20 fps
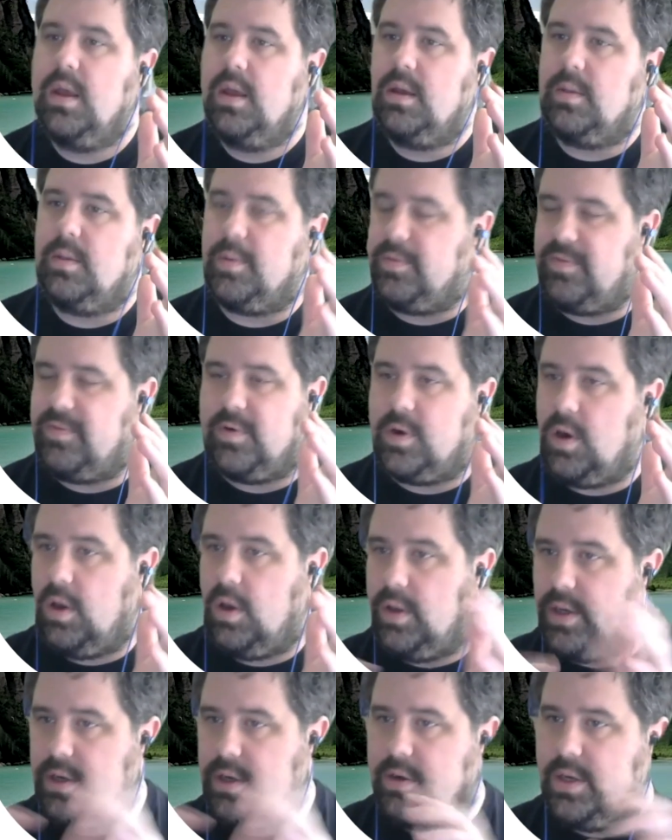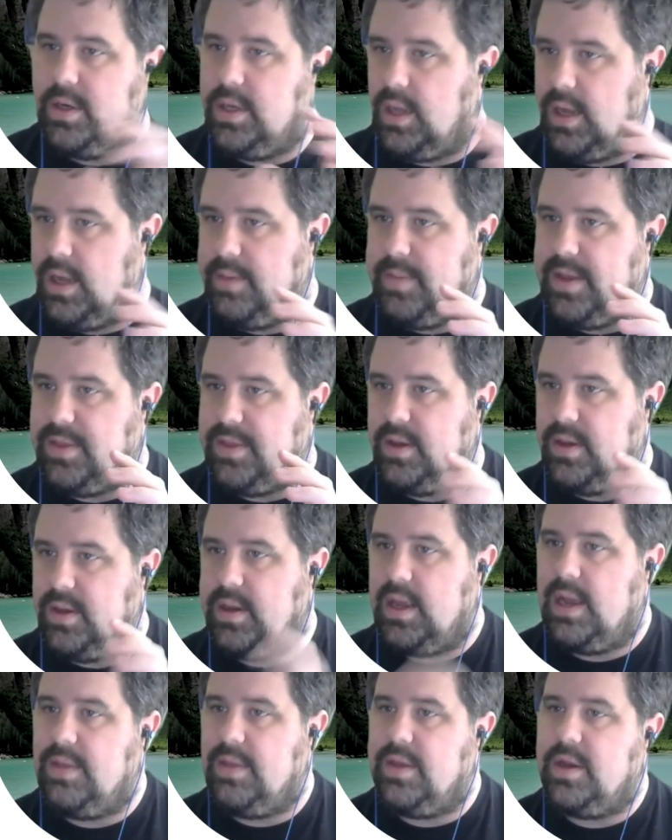Before calling your inline method,
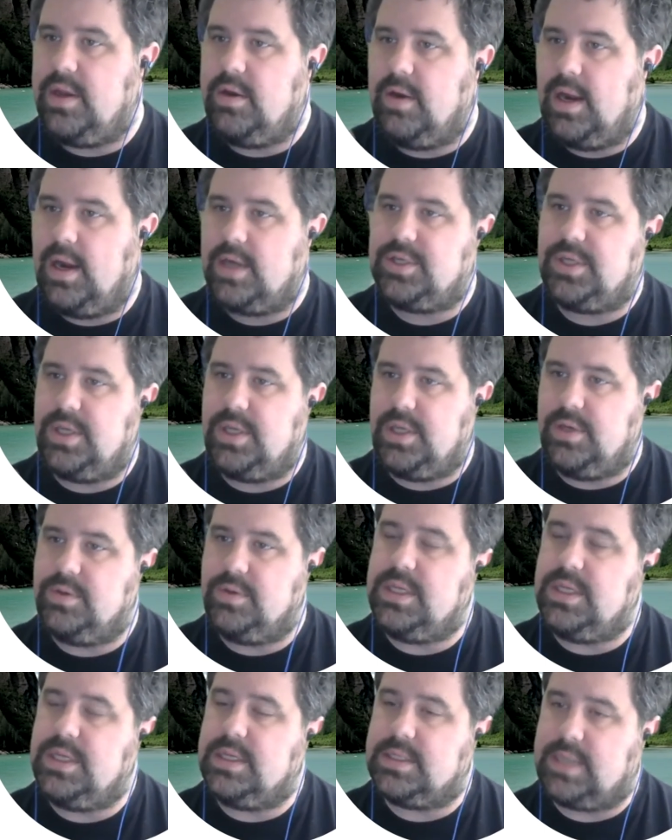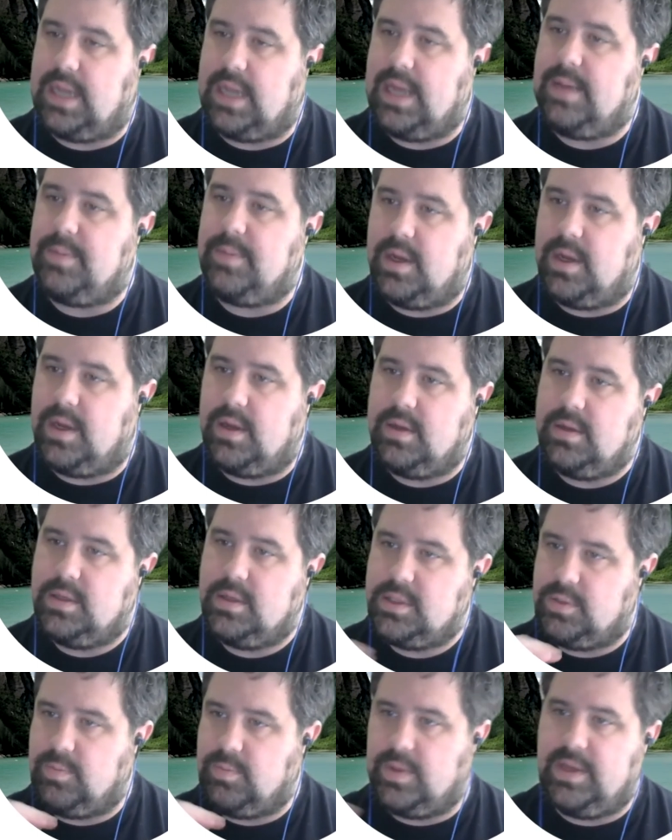and then you're actually using this lambda
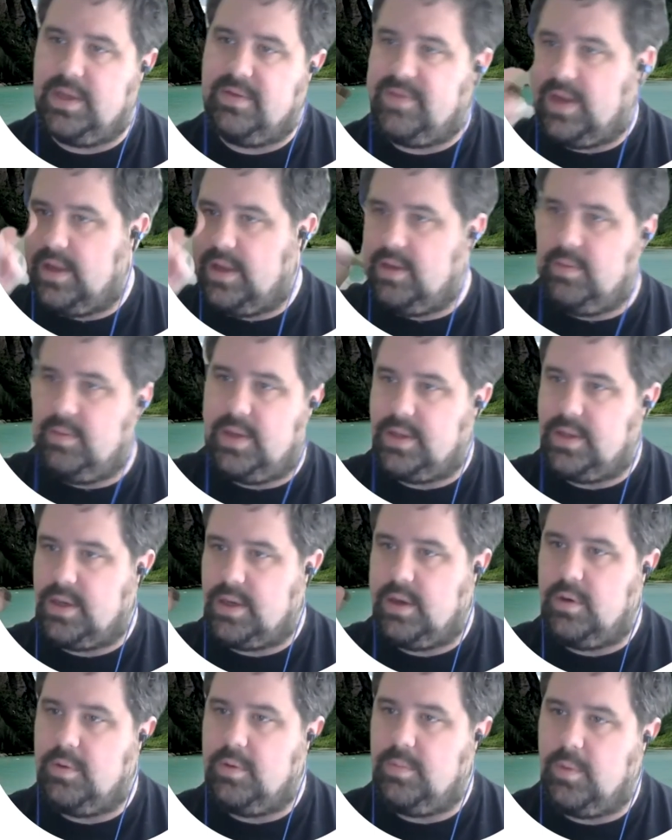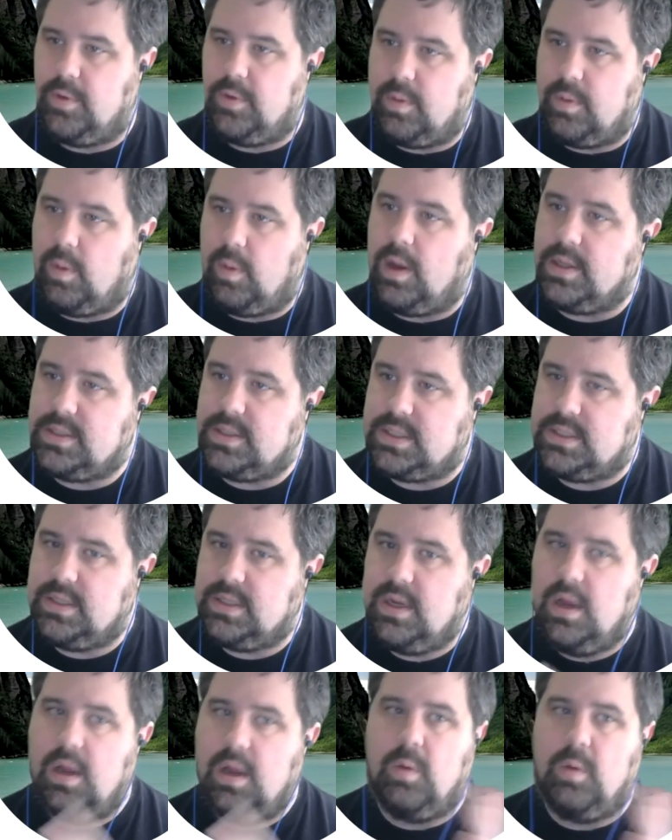to reevaluate the code more than once.
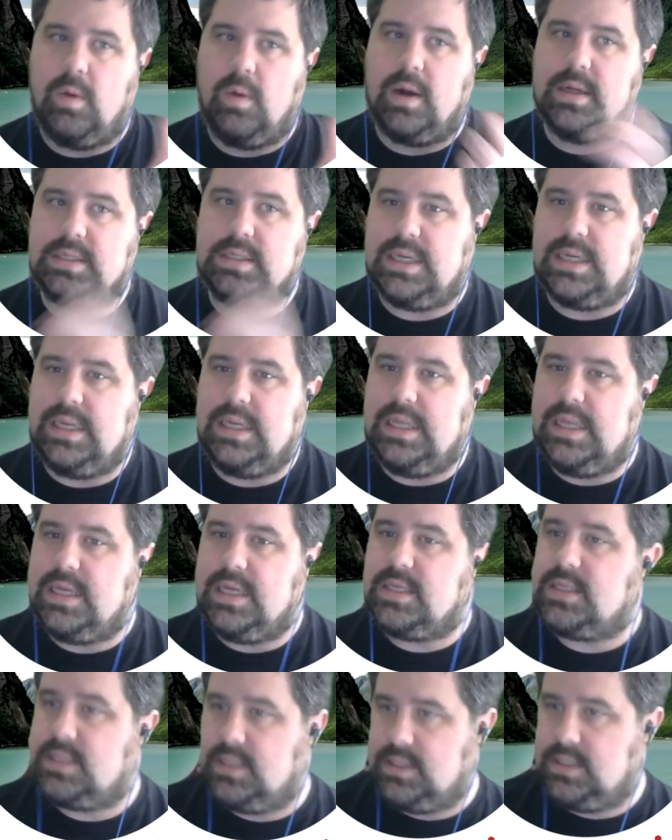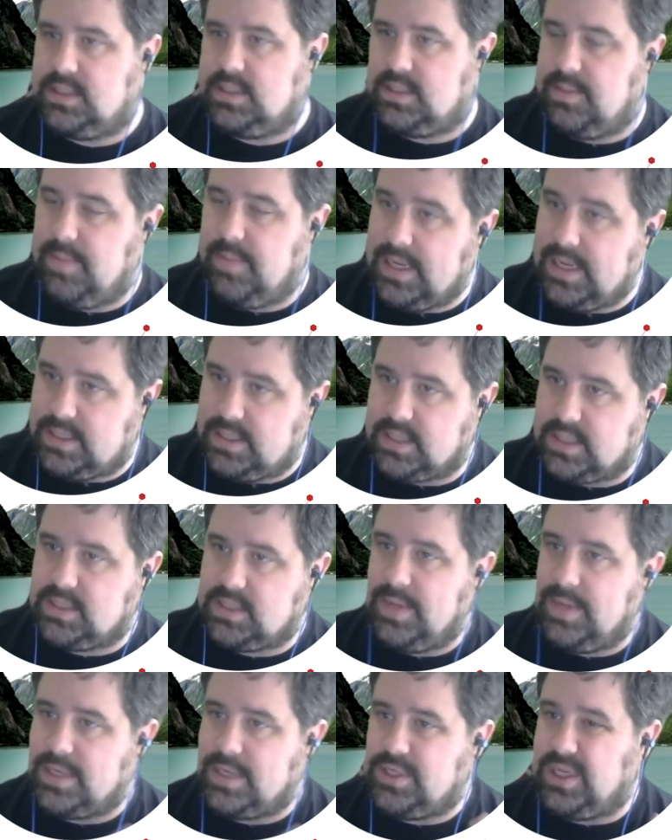Whereas in this semantics,
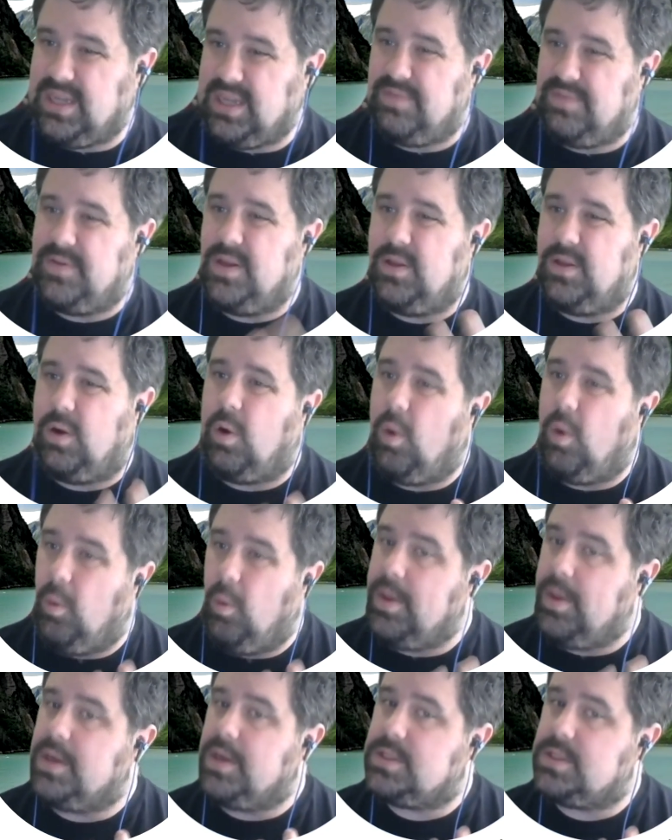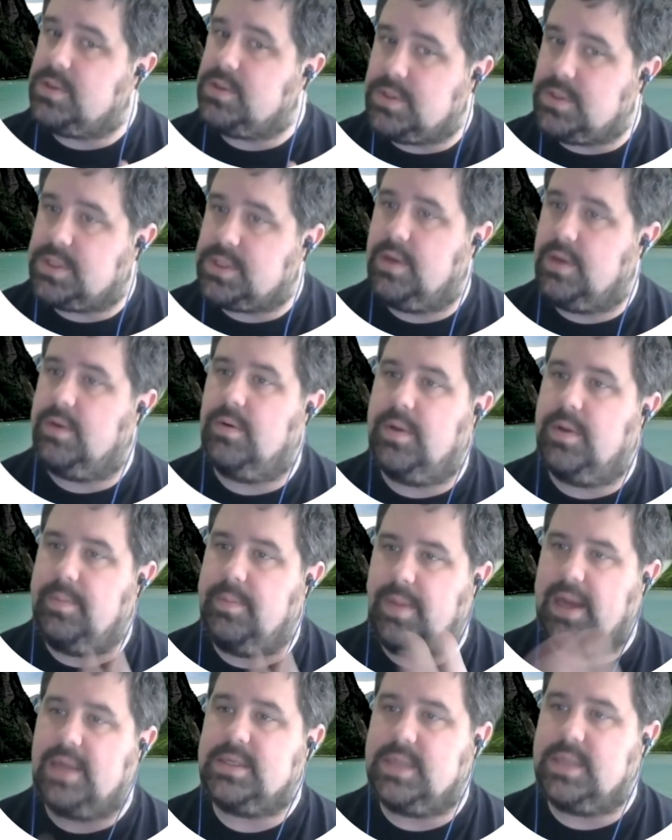I'm actually lifting the whole bit of source code and
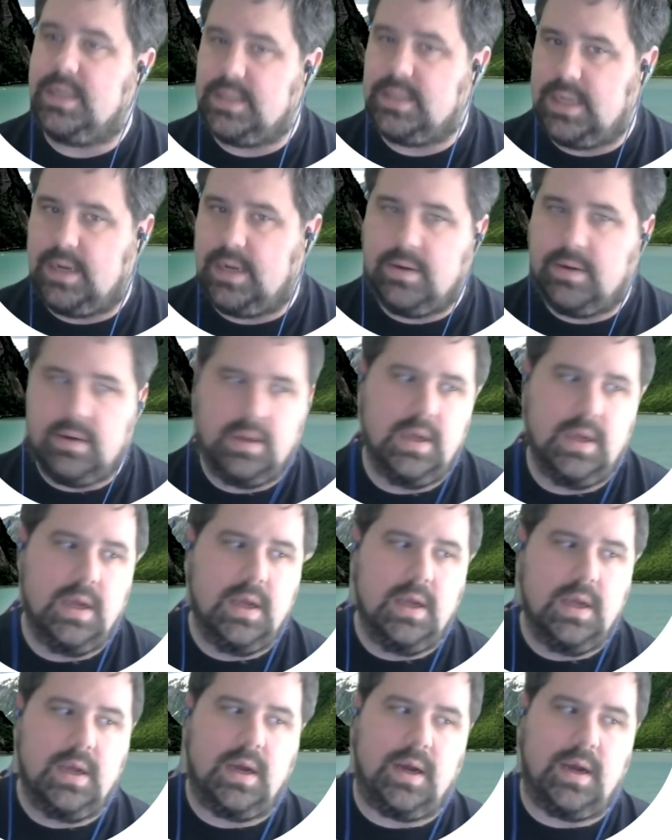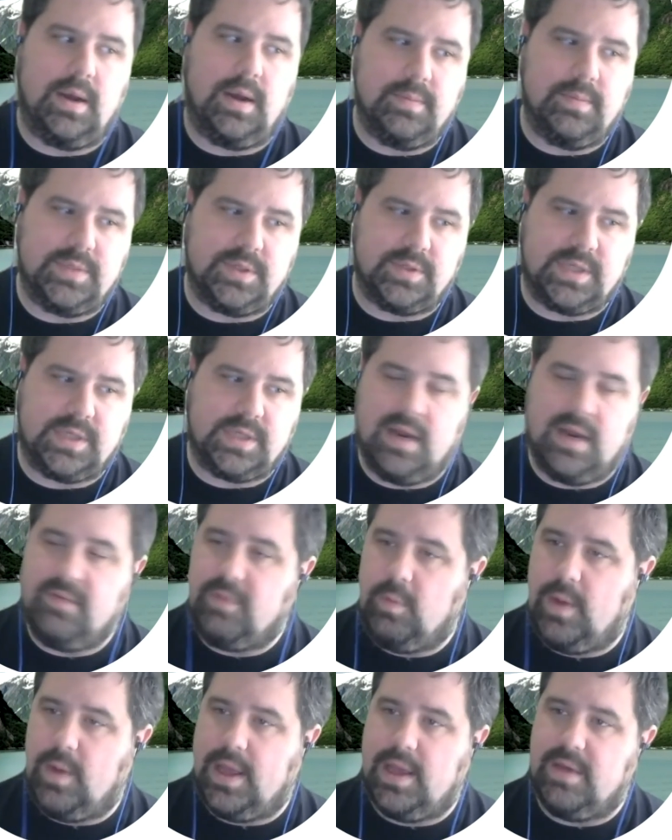passing it down. So it's kind of
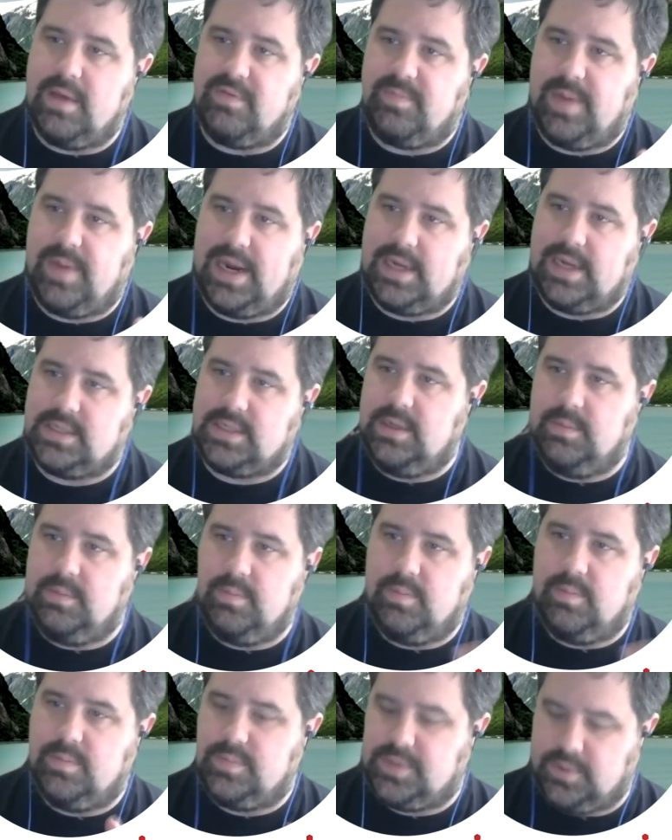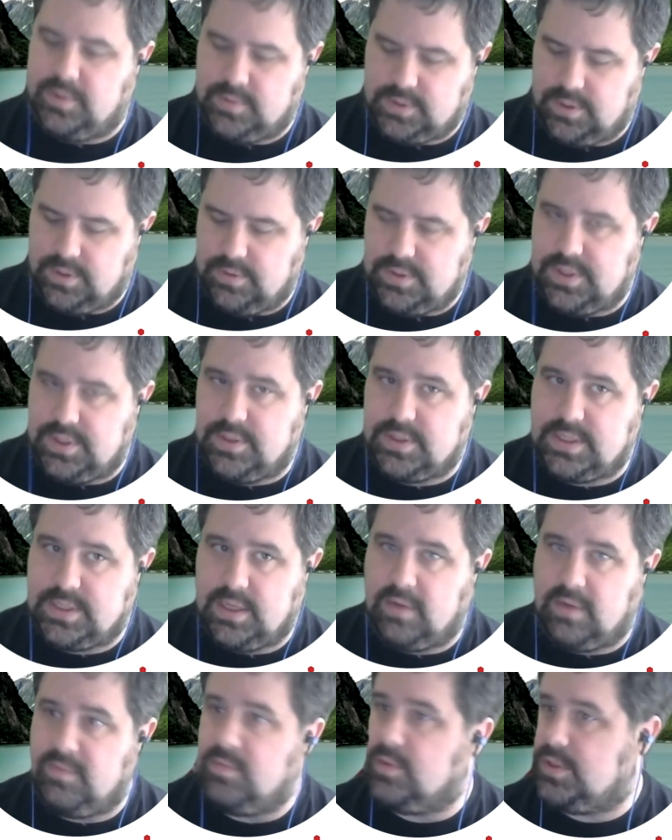a way of passing source code to
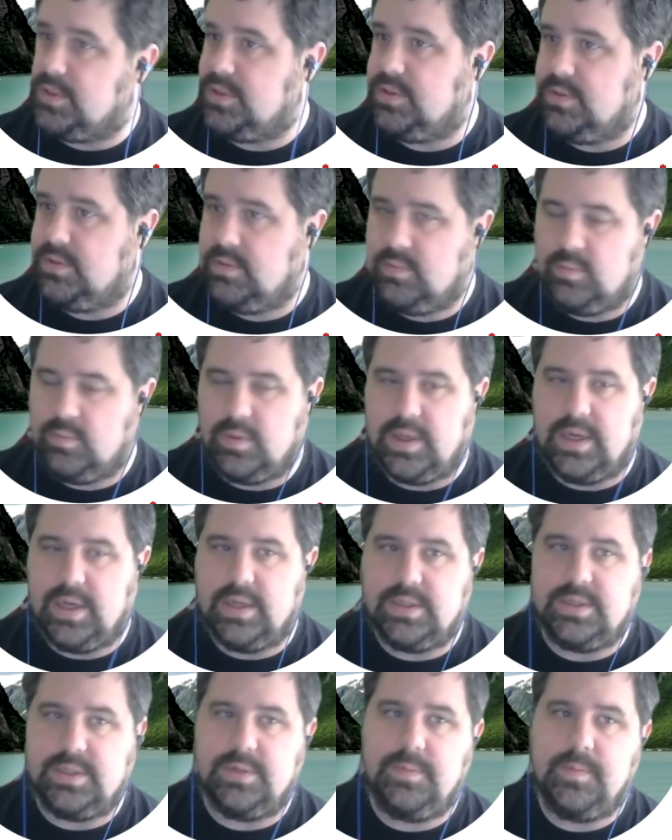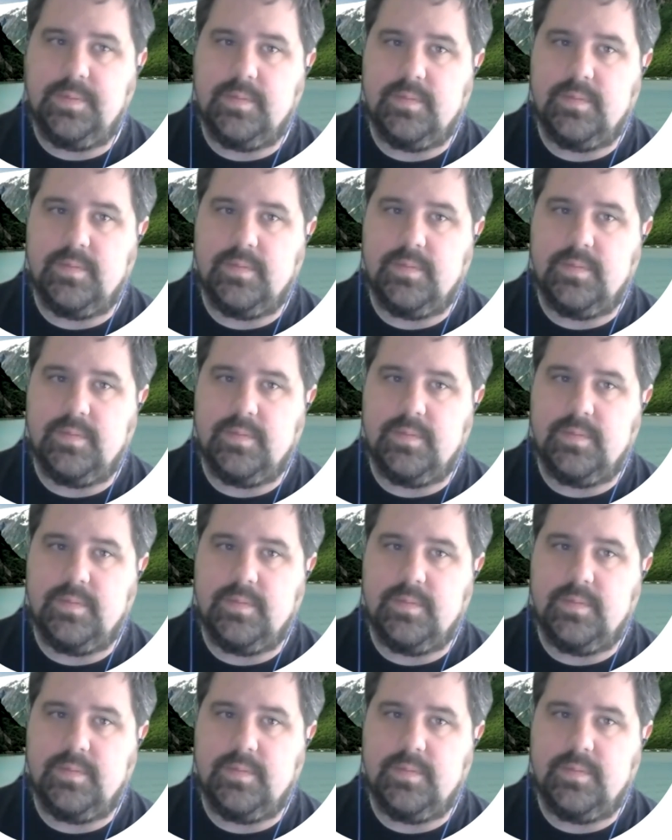yourself, which we'll get into.